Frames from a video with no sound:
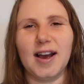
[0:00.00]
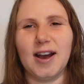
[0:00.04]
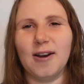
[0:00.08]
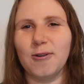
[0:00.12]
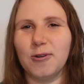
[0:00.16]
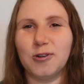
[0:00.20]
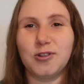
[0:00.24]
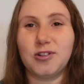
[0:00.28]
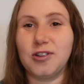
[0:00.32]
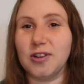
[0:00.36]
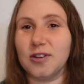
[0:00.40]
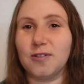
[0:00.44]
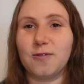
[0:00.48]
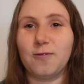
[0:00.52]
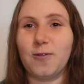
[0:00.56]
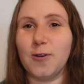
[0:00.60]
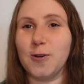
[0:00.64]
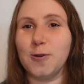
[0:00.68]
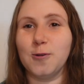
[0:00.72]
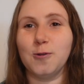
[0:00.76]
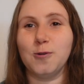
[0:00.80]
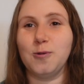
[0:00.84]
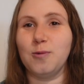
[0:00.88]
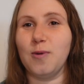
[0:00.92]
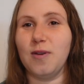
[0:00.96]
I was just
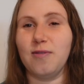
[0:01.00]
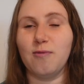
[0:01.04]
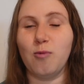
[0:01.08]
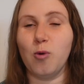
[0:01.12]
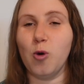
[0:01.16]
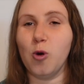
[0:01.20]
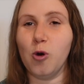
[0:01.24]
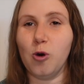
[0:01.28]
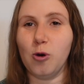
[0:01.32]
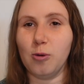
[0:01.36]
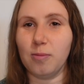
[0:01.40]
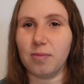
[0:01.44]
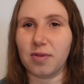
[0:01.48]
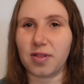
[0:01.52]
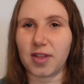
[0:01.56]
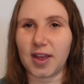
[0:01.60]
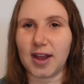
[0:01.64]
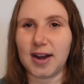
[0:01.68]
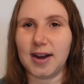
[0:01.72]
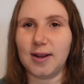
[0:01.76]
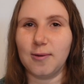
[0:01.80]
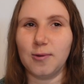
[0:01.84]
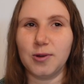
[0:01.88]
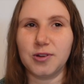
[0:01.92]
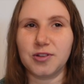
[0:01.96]
filled with warmth,
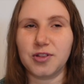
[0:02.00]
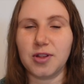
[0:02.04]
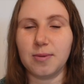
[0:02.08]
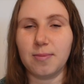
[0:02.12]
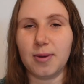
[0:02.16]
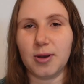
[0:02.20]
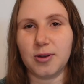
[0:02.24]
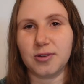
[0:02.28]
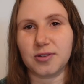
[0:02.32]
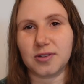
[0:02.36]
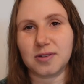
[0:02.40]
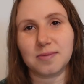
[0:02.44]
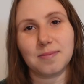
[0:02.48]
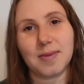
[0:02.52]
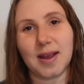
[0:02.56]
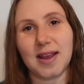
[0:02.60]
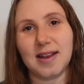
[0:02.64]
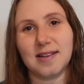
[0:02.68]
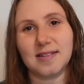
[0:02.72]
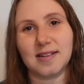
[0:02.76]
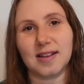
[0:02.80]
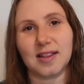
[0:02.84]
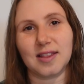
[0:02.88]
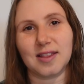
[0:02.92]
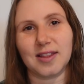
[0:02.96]
and it was the most
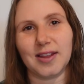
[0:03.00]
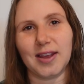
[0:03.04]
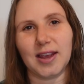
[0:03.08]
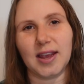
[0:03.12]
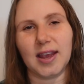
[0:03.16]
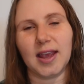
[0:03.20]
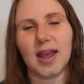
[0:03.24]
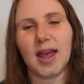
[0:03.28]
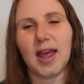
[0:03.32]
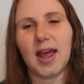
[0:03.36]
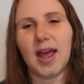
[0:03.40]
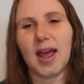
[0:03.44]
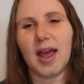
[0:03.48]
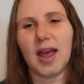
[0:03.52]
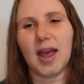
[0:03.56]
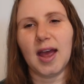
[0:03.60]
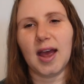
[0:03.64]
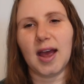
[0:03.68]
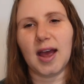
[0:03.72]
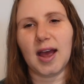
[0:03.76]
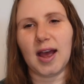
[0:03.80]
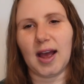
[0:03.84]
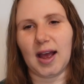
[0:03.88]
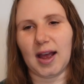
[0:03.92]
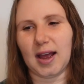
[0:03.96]
amazing thing.
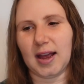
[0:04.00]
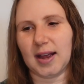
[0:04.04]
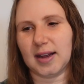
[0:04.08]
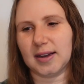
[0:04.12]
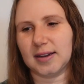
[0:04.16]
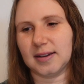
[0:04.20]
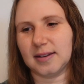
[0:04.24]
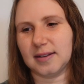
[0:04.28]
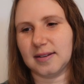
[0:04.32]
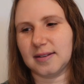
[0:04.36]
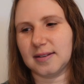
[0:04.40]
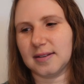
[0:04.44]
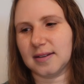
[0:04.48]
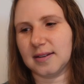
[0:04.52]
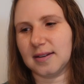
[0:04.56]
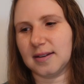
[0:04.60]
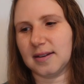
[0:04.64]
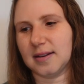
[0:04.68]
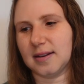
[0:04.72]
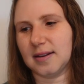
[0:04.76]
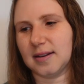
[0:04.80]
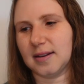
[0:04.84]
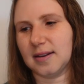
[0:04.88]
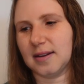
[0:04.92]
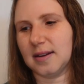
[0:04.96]
And
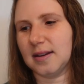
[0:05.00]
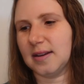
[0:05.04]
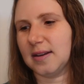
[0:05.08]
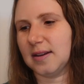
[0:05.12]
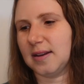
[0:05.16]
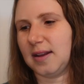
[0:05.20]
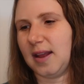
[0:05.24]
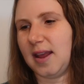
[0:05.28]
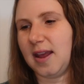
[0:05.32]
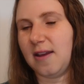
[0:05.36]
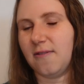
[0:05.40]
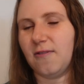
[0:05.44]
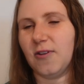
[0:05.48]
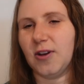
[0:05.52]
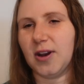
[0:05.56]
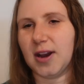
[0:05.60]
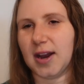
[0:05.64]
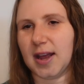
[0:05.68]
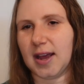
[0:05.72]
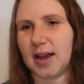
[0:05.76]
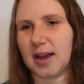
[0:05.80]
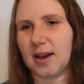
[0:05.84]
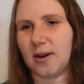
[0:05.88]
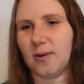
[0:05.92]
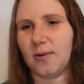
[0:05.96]
even
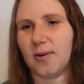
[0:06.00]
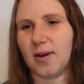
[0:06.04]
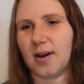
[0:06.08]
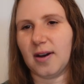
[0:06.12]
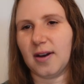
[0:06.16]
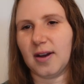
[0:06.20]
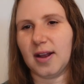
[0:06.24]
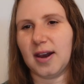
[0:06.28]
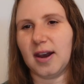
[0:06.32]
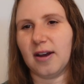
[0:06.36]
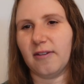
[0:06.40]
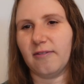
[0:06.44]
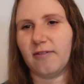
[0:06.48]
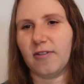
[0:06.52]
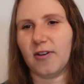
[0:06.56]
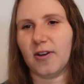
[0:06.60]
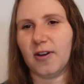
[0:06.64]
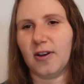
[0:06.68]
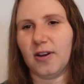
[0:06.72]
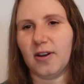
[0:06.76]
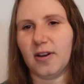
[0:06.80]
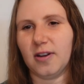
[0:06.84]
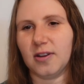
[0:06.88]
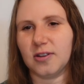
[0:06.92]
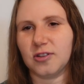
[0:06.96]
now, I love
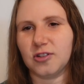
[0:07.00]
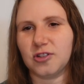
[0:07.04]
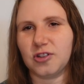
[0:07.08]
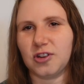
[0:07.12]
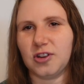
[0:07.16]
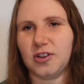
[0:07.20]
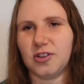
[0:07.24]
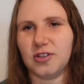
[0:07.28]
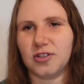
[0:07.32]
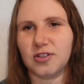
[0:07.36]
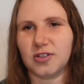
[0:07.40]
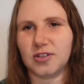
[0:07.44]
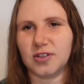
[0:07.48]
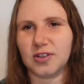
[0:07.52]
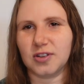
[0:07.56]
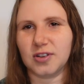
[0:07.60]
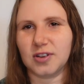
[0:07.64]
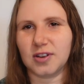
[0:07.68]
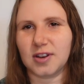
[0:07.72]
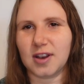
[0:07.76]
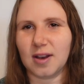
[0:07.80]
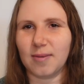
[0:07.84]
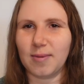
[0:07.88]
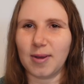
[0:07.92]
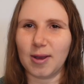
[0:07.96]
her. She's
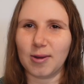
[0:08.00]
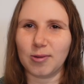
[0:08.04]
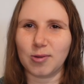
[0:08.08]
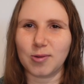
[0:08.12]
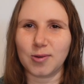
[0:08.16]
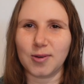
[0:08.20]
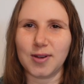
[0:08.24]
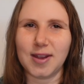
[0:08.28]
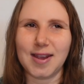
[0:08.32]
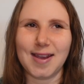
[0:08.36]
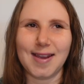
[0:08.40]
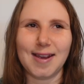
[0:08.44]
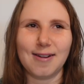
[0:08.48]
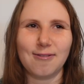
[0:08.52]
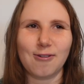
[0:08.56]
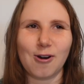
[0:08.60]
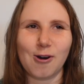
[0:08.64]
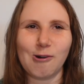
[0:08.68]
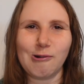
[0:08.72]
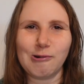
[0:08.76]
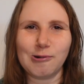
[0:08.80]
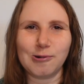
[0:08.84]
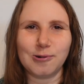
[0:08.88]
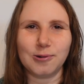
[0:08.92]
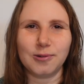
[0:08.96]
coming up to a year
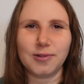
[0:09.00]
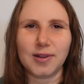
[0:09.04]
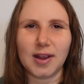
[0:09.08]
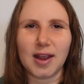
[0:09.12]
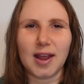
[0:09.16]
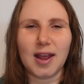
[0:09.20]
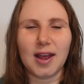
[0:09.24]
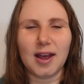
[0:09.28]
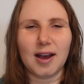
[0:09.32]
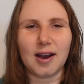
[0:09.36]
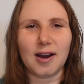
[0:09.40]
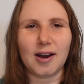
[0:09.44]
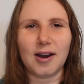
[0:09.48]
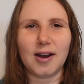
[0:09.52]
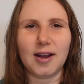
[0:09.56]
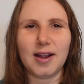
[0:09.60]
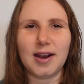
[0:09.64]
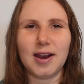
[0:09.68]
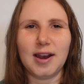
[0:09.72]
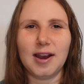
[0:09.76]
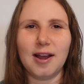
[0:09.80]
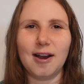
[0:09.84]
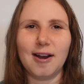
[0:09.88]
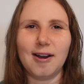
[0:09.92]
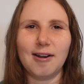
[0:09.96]
old. I
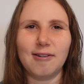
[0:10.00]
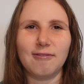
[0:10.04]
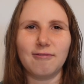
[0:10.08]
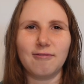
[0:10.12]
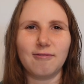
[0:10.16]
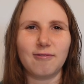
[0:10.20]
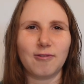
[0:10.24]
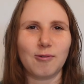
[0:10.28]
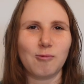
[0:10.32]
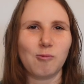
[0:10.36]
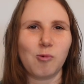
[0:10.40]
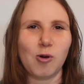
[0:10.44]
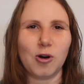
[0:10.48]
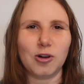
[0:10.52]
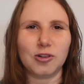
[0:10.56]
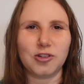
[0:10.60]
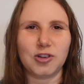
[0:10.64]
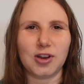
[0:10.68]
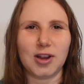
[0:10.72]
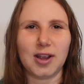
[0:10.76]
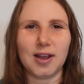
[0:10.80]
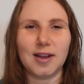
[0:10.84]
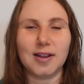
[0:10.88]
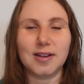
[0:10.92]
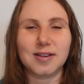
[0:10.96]
love
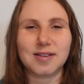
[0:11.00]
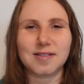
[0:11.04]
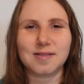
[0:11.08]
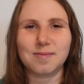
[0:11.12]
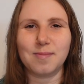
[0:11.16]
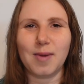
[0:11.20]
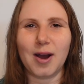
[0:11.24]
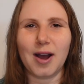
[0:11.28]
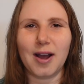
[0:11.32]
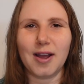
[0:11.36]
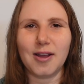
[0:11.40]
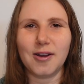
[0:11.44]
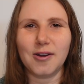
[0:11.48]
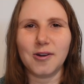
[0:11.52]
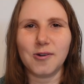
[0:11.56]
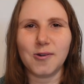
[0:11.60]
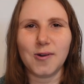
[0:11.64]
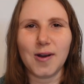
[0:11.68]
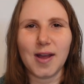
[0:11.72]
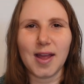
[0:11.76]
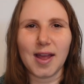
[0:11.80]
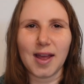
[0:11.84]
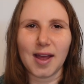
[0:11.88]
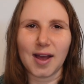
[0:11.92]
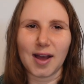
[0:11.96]
watching her
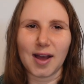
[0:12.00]
smile.